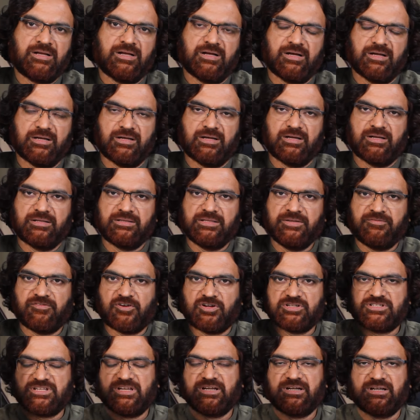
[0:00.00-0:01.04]
the
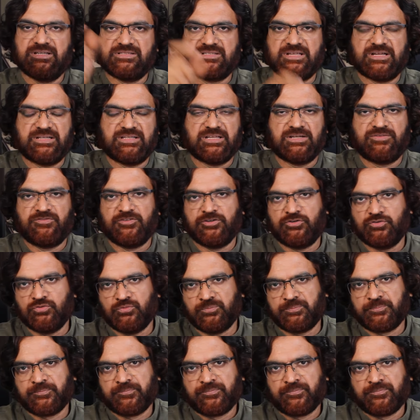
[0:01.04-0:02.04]
false ceiling design that we do.